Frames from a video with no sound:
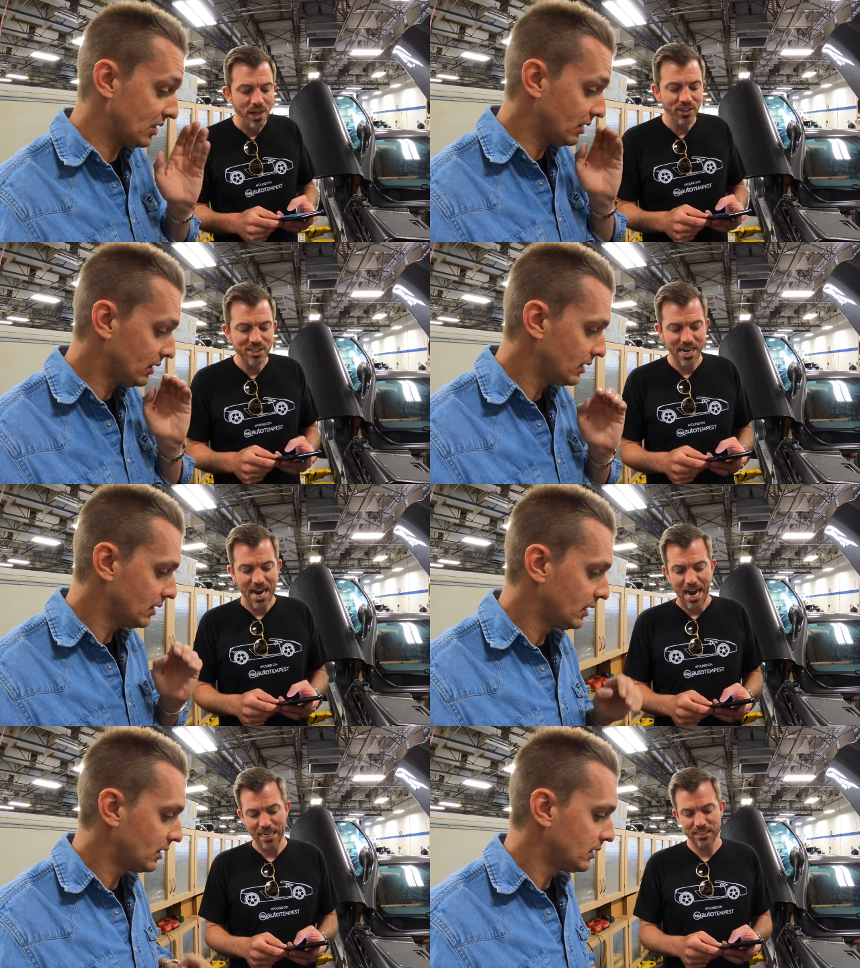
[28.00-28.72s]
Speaker 1: With
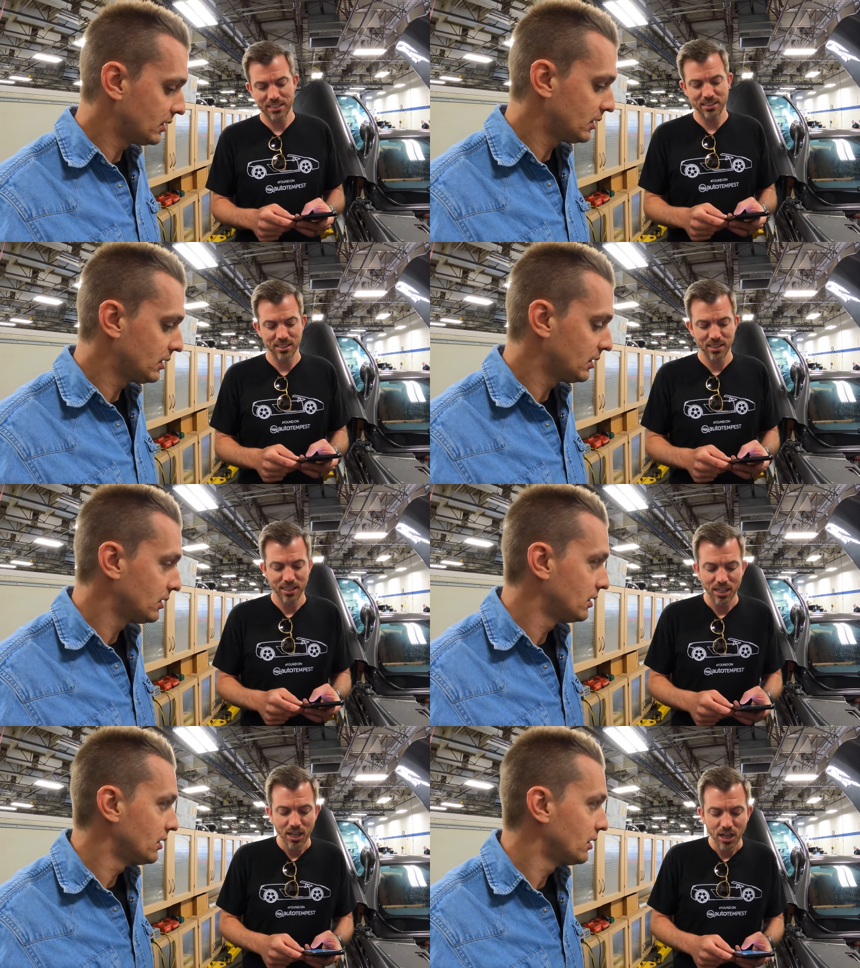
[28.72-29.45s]
tax
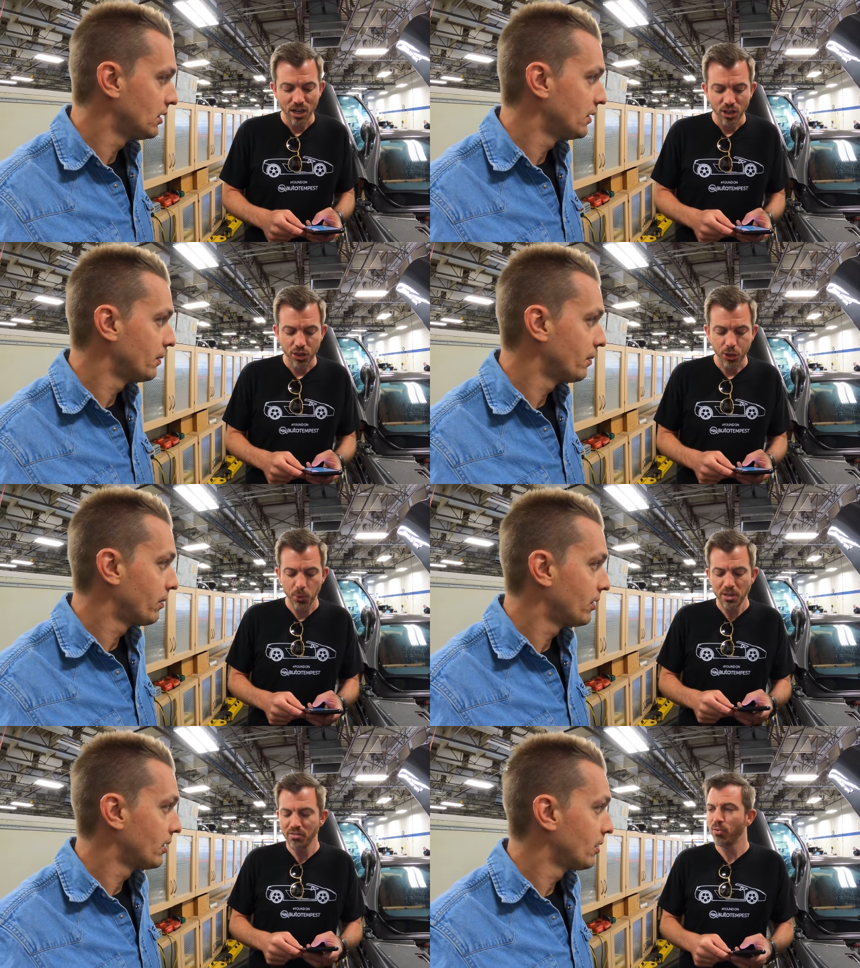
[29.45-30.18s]

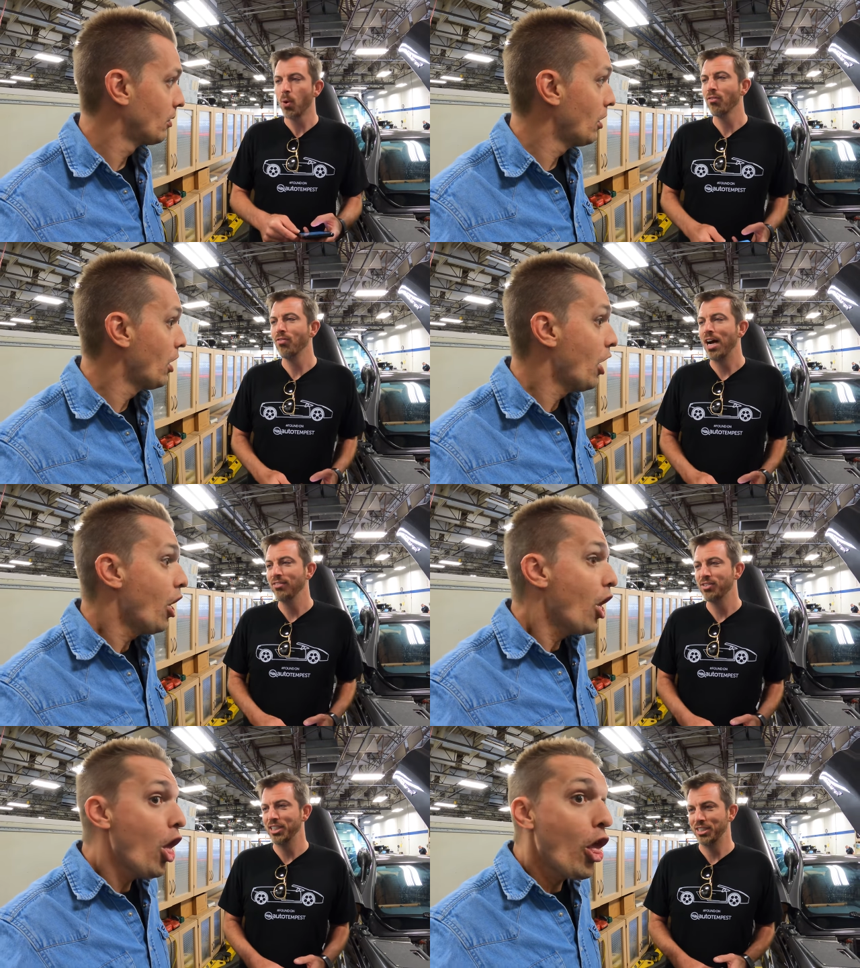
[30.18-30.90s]
Thirty-four
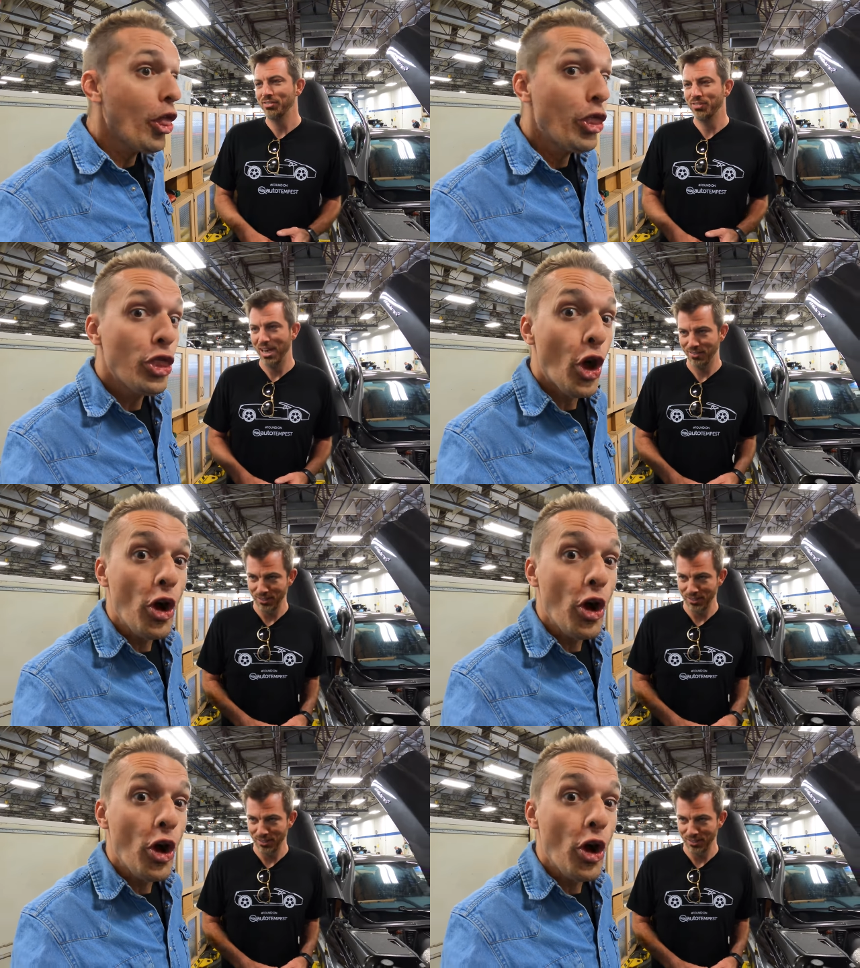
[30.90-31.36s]
five sixty-five.